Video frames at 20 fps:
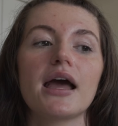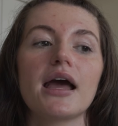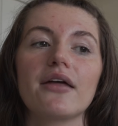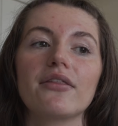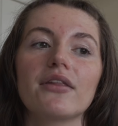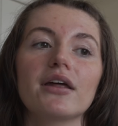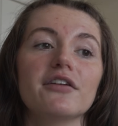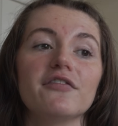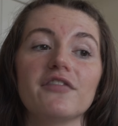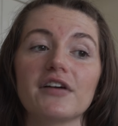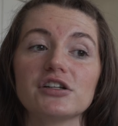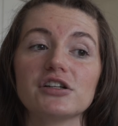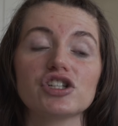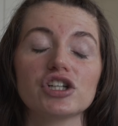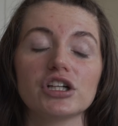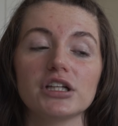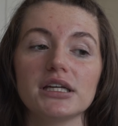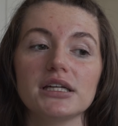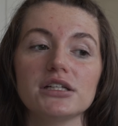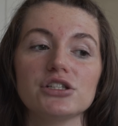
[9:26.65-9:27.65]
And then
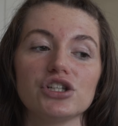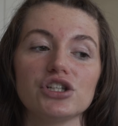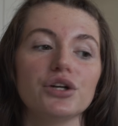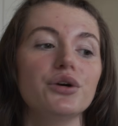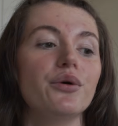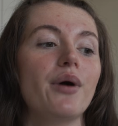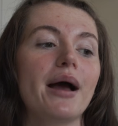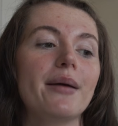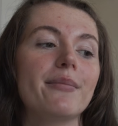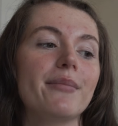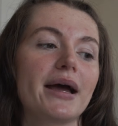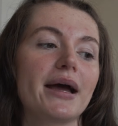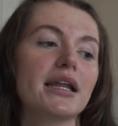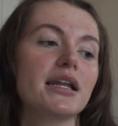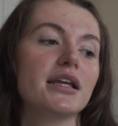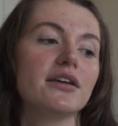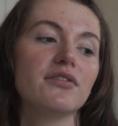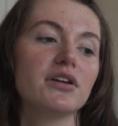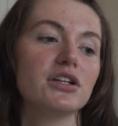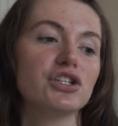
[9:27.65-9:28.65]
eventually, too, I might
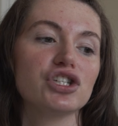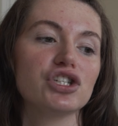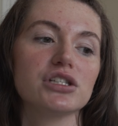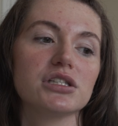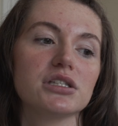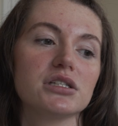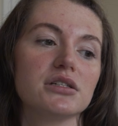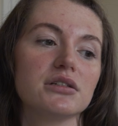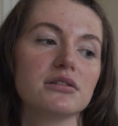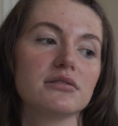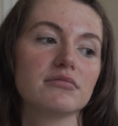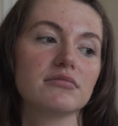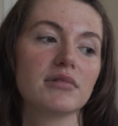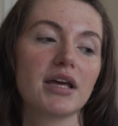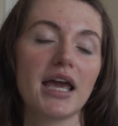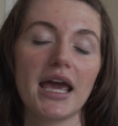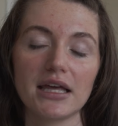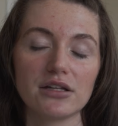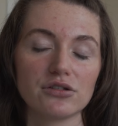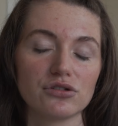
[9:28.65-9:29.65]
even just
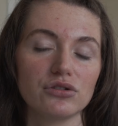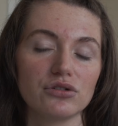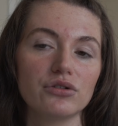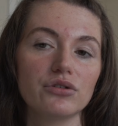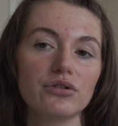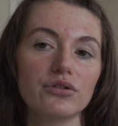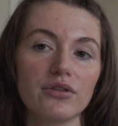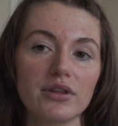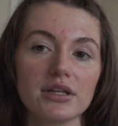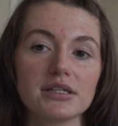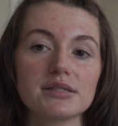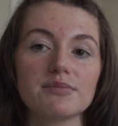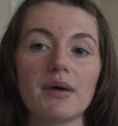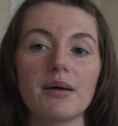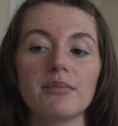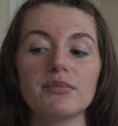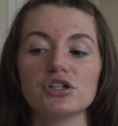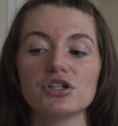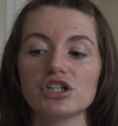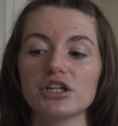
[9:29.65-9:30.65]
cancel this
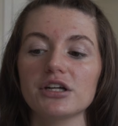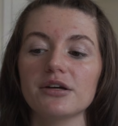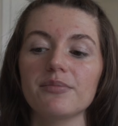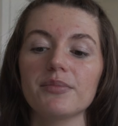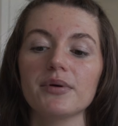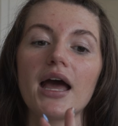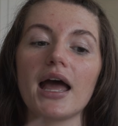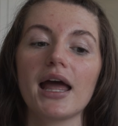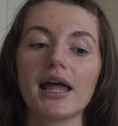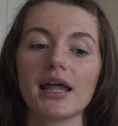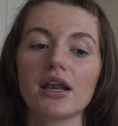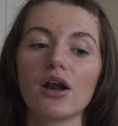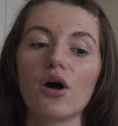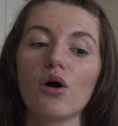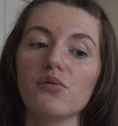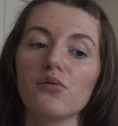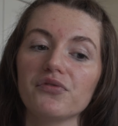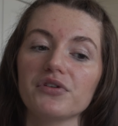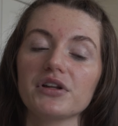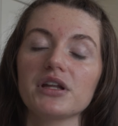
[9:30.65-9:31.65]
membership, and
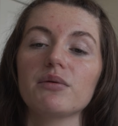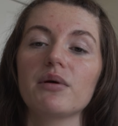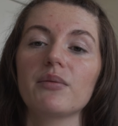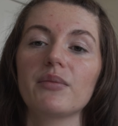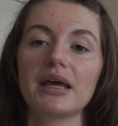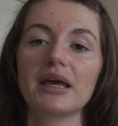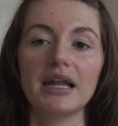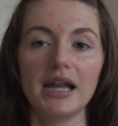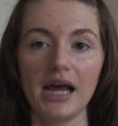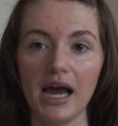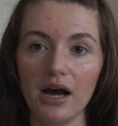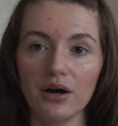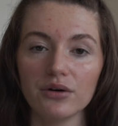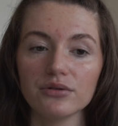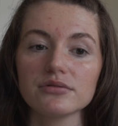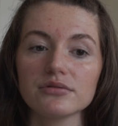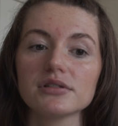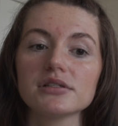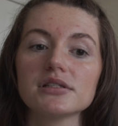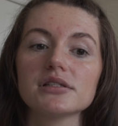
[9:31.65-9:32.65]
hopefully when we get a
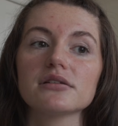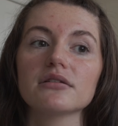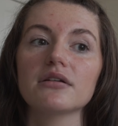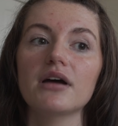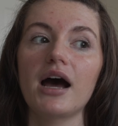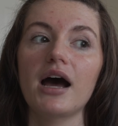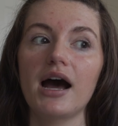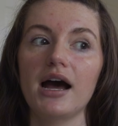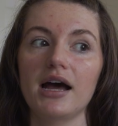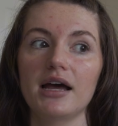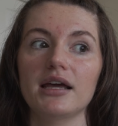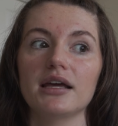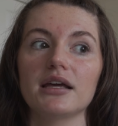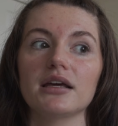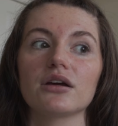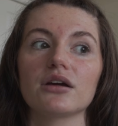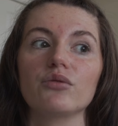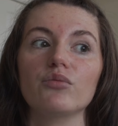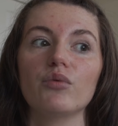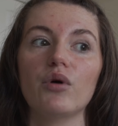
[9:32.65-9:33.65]
house,
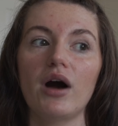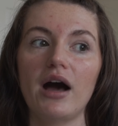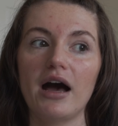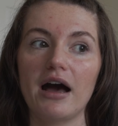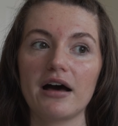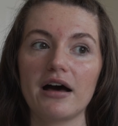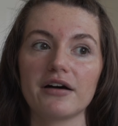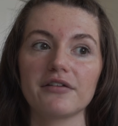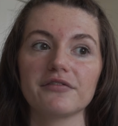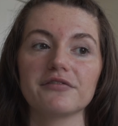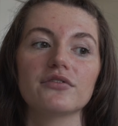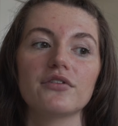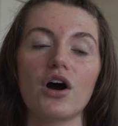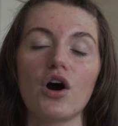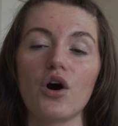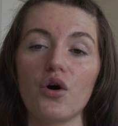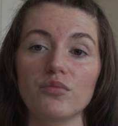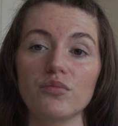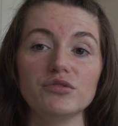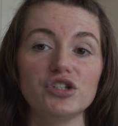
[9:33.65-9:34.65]
I will have a
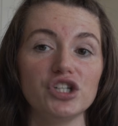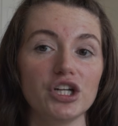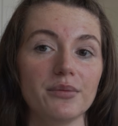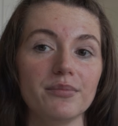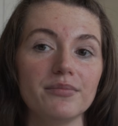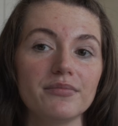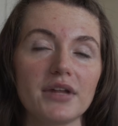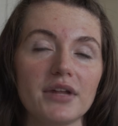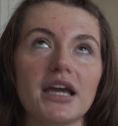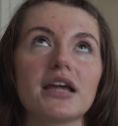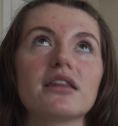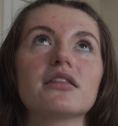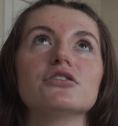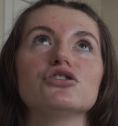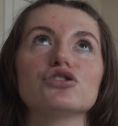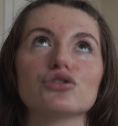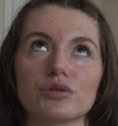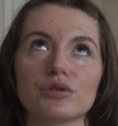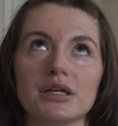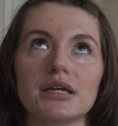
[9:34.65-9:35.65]
home gym. Like, the
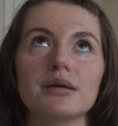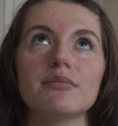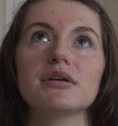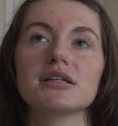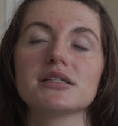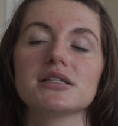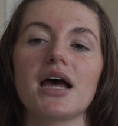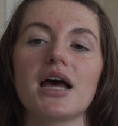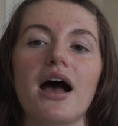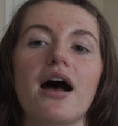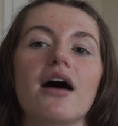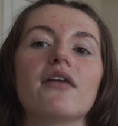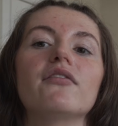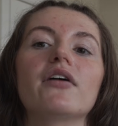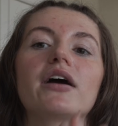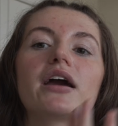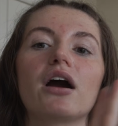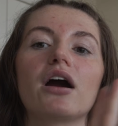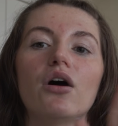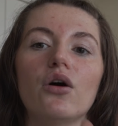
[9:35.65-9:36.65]
dream is to have
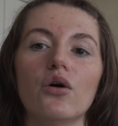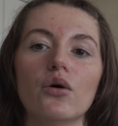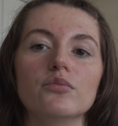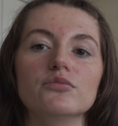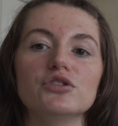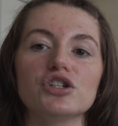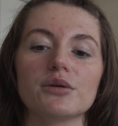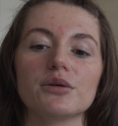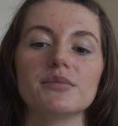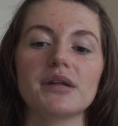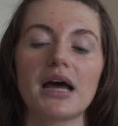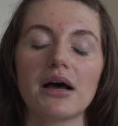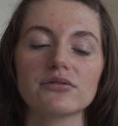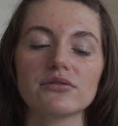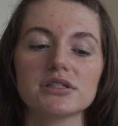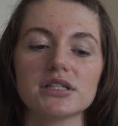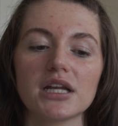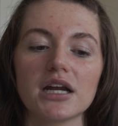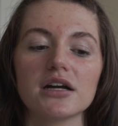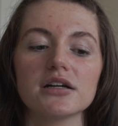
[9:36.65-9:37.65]
like a home gym
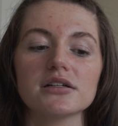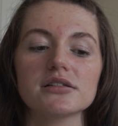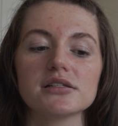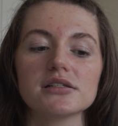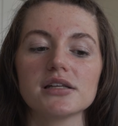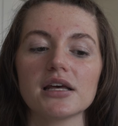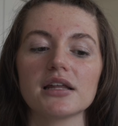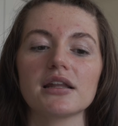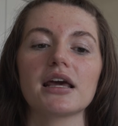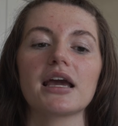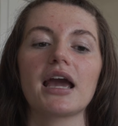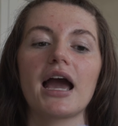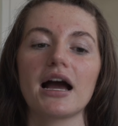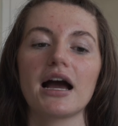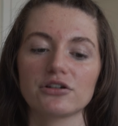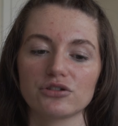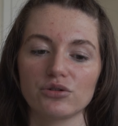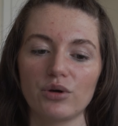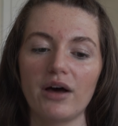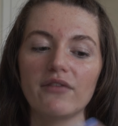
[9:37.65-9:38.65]
downstairs and like
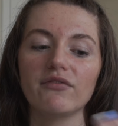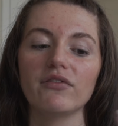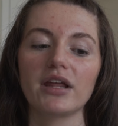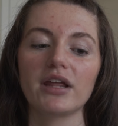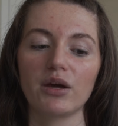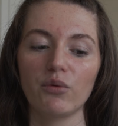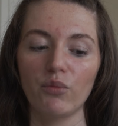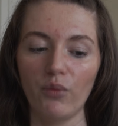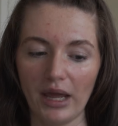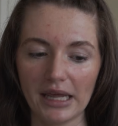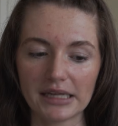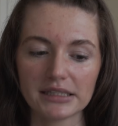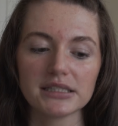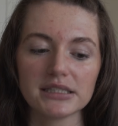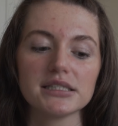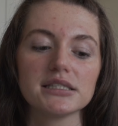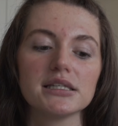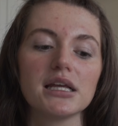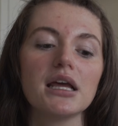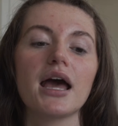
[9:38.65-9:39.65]
actual have like
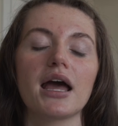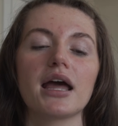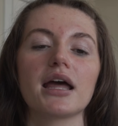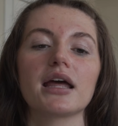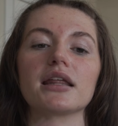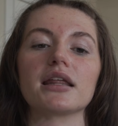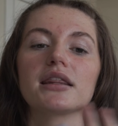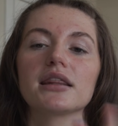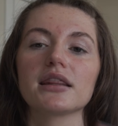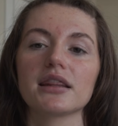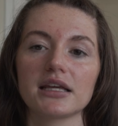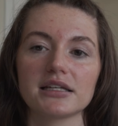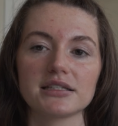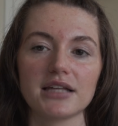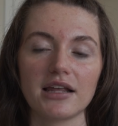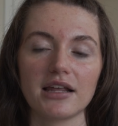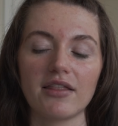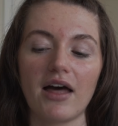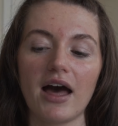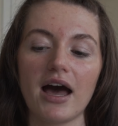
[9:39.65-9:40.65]
weights and things
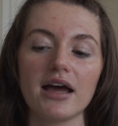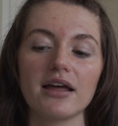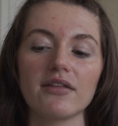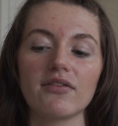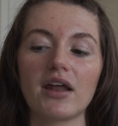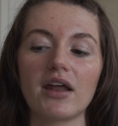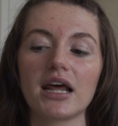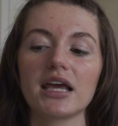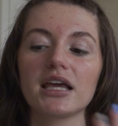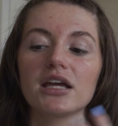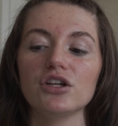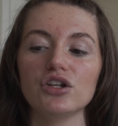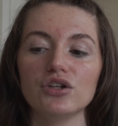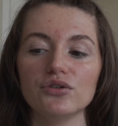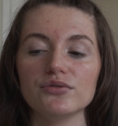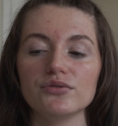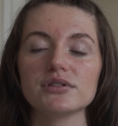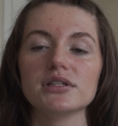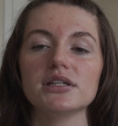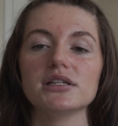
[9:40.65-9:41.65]
like that, and then I can
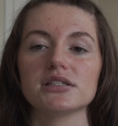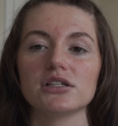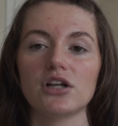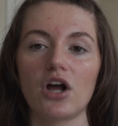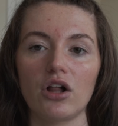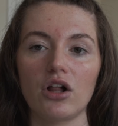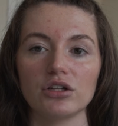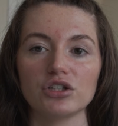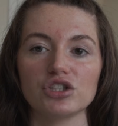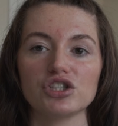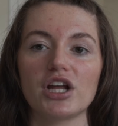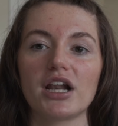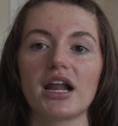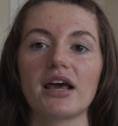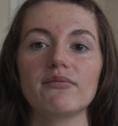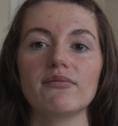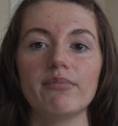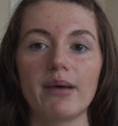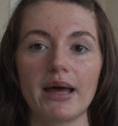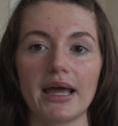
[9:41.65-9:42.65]
use this knowledge that
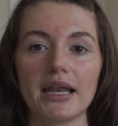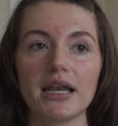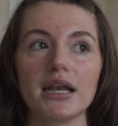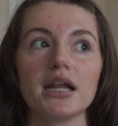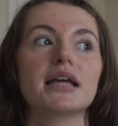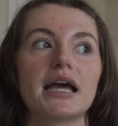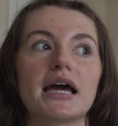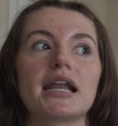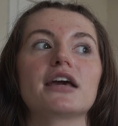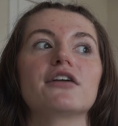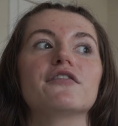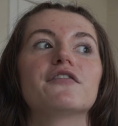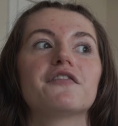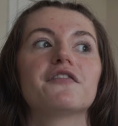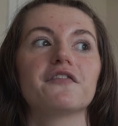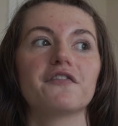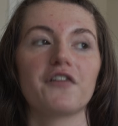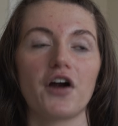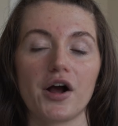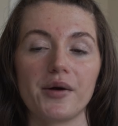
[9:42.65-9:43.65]
I've been getting
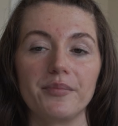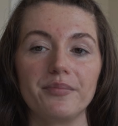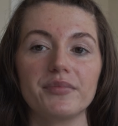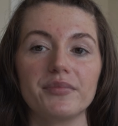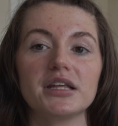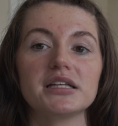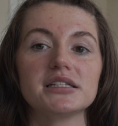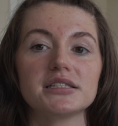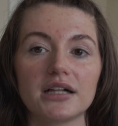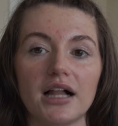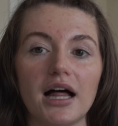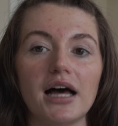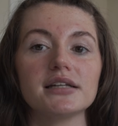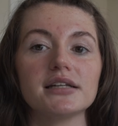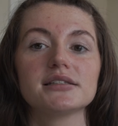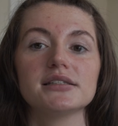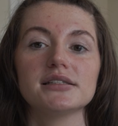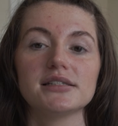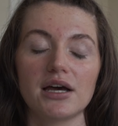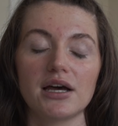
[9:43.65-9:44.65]
from these
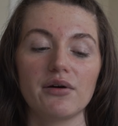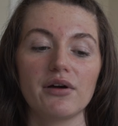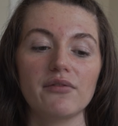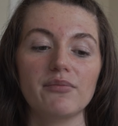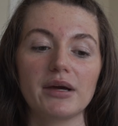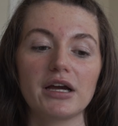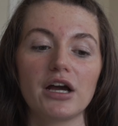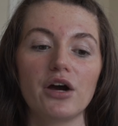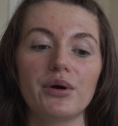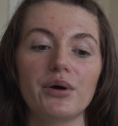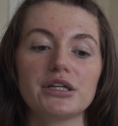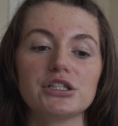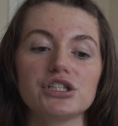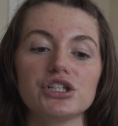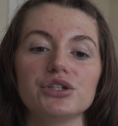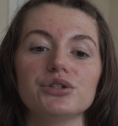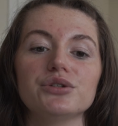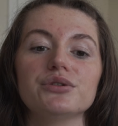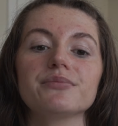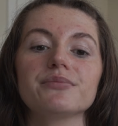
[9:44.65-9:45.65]
classes that I've been going
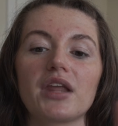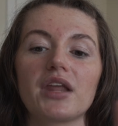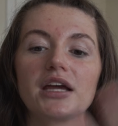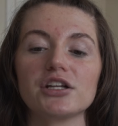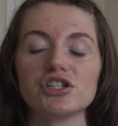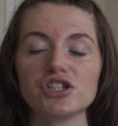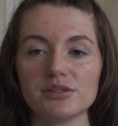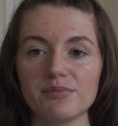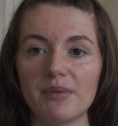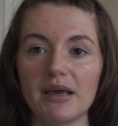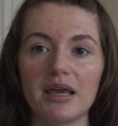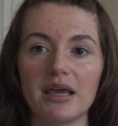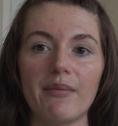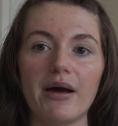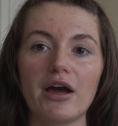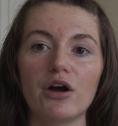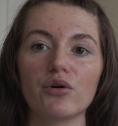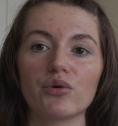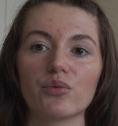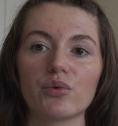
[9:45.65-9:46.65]
to and just making
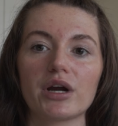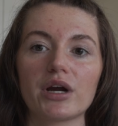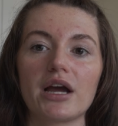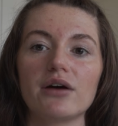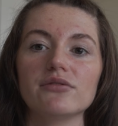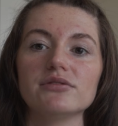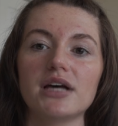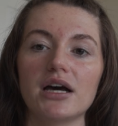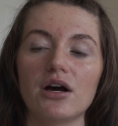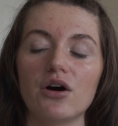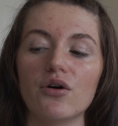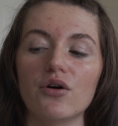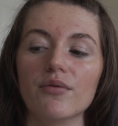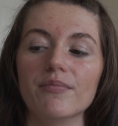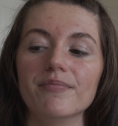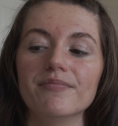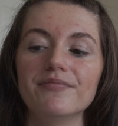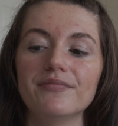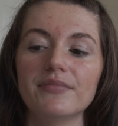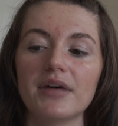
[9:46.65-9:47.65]
my own workouts at
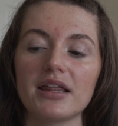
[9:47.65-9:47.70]
home.